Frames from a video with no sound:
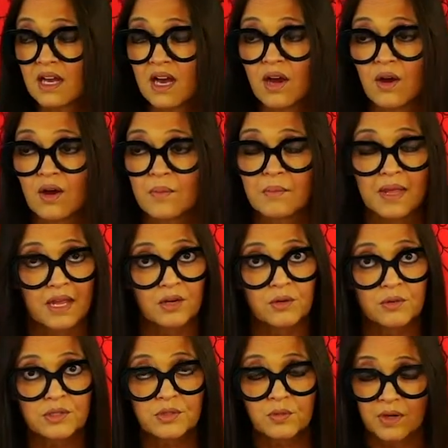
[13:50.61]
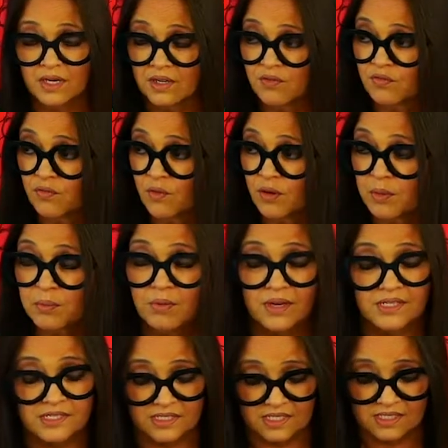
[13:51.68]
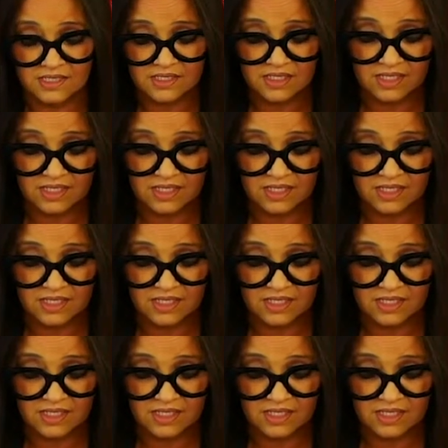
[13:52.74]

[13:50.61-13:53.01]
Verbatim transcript: a man who was running for president,